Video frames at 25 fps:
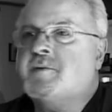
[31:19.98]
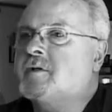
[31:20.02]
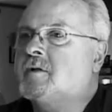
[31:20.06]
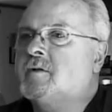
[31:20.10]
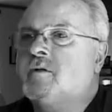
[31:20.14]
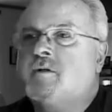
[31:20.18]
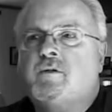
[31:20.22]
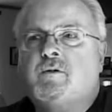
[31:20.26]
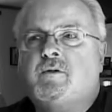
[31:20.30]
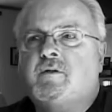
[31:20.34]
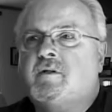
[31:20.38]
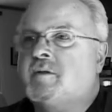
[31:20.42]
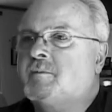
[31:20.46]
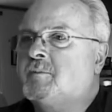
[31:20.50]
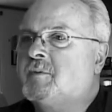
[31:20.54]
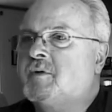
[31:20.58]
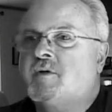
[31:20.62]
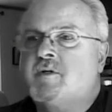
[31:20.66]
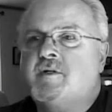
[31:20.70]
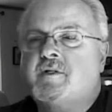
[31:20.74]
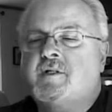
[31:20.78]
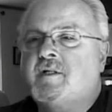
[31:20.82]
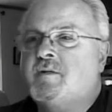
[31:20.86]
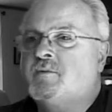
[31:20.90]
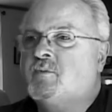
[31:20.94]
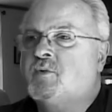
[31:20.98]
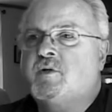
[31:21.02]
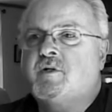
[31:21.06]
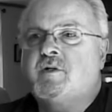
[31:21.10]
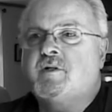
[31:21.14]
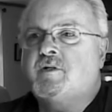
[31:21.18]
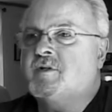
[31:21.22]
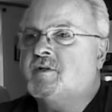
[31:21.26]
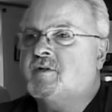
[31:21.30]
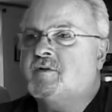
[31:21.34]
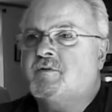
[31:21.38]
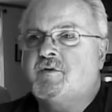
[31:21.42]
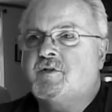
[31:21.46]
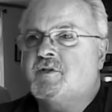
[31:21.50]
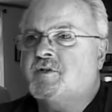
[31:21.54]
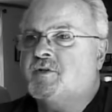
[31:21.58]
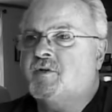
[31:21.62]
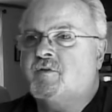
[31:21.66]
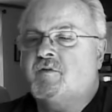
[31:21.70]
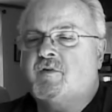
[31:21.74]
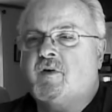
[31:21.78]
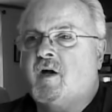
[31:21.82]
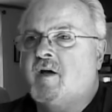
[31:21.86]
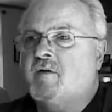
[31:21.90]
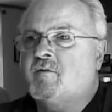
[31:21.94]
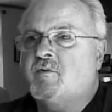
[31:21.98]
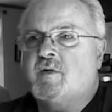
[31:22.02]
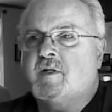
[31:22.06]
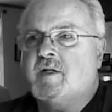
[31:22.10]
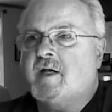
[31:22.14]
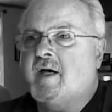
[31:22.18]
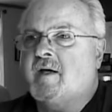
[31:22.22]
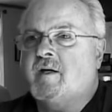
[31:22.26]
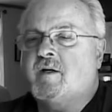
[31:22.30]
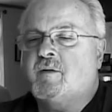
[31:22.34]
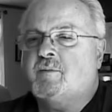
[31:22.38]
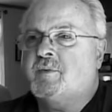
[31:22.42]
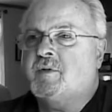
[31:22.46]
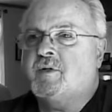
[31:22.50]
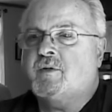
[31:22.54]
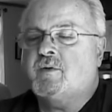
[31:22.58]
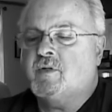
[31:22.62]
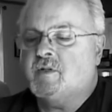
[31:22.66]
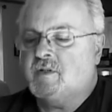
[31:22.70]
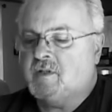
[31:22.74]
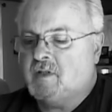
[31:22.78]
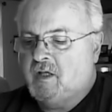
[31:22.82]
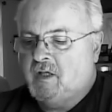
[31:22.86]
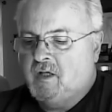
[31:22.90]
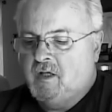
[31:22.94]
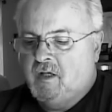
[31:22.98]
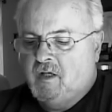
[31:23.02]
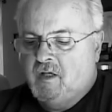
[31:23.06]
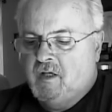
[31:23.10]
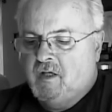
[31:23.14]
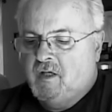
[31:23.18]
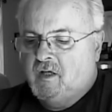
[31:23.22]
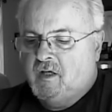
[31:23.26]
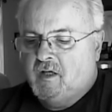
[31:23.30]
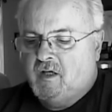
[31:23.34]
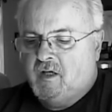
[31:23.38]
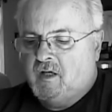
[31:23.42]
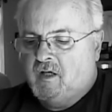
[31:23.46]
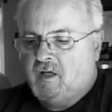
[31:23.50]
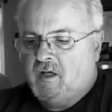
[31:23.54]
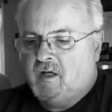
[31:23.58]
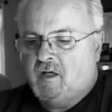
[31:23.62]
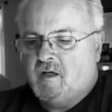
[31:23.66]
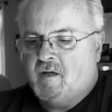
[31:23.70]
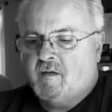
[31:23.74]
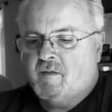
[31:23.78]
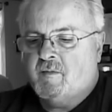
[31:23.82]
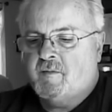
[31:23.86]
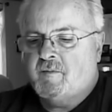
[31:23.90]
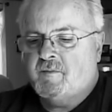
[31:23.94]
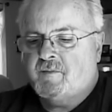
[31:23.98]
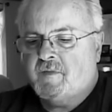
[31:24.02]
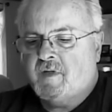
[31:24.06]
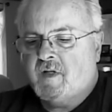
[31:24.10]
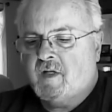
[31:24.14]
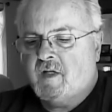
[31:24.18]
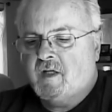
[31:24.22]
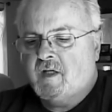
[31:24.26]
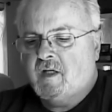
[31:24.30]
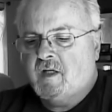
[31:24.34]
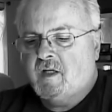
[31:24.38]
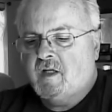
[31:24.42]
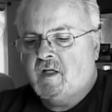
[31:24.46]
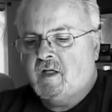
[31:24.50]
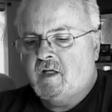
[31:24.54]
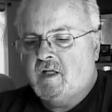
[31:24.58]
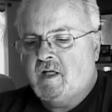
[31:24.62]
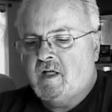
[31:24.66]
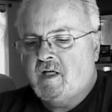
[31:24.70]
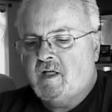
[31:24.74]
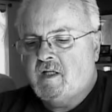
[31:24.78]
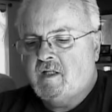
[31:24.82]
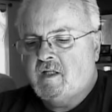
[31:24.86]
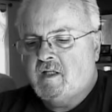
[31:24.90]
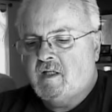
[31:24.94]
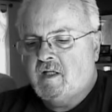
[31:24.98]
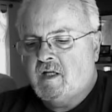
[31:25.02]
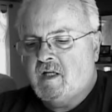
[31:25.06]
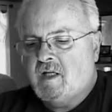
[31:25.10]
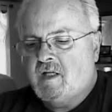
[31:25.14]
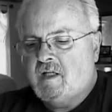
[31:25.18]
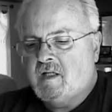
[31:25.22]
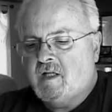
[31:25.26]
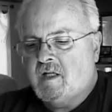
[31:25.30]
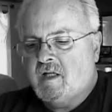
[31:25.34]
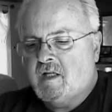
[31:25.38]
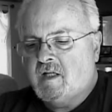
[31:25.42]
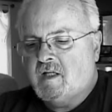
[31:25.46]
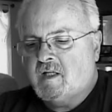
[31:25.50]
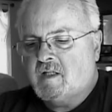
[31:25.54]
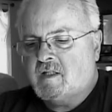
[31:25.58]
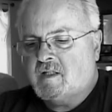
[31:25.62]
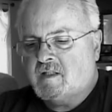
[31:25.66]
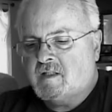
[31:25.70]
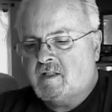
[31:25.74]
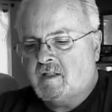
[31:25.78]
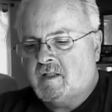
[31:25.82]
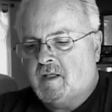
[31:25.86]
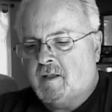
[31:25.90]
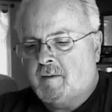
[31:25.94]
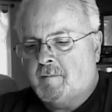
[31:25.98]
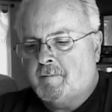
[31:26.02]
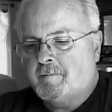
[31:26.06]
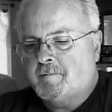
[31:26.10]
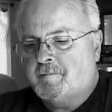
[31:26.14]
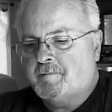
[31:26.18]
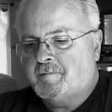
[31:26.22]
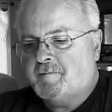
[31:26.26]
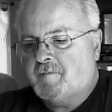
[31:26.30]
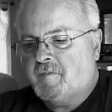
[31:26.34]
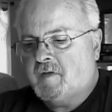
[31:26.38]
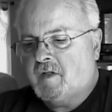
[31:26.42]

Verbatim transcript: Absolutely, because he wouldn't have survived without it. Because um, he he needed um,